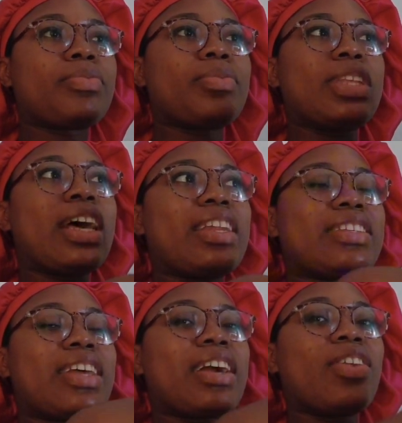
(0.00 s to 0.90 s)
that
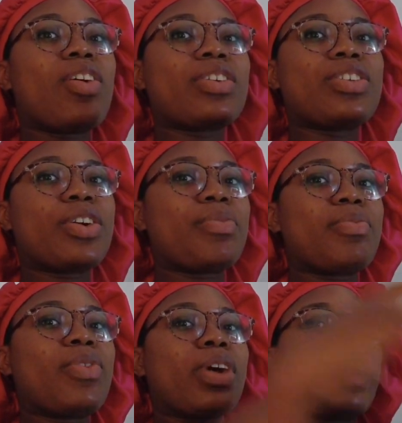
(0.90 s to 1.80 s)
is like long term
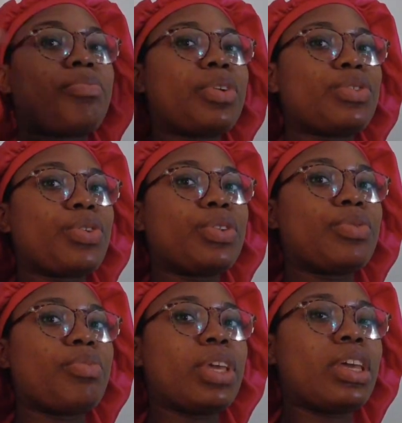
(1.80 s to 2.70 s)
what Capri is going
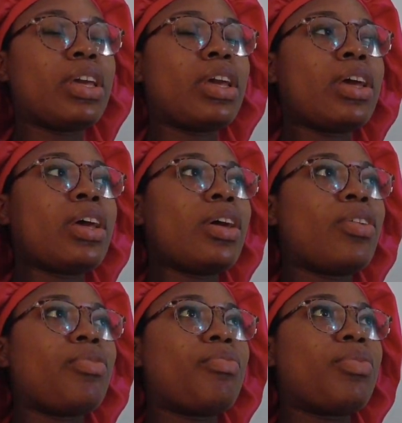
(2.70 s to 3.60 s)
to be.
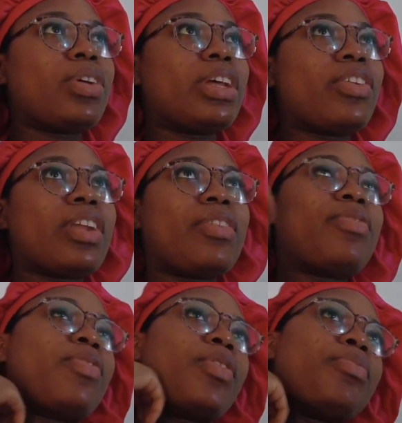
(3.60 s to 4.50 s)
But in order
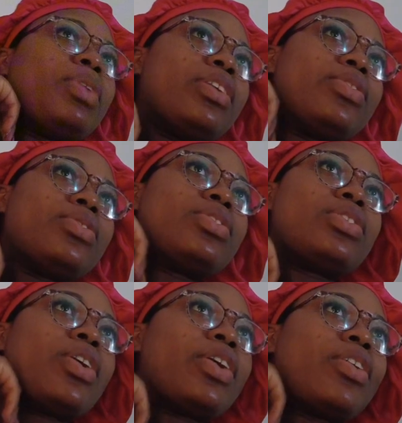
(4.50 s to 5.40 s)
for me to
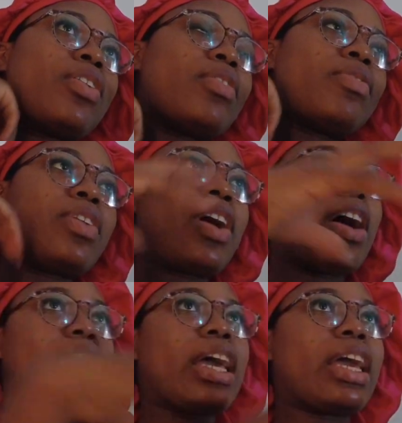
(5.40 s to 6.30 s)
start off,
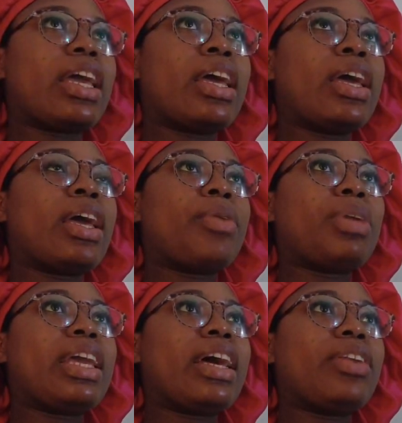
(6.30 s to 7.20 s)
I
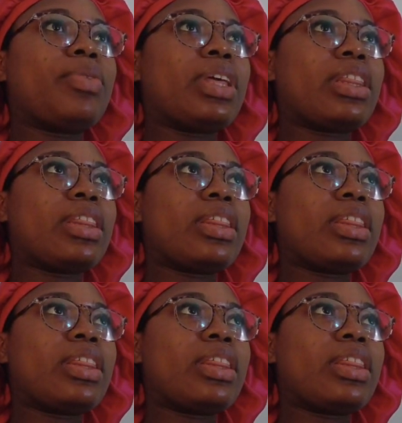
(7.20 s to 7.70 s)
began with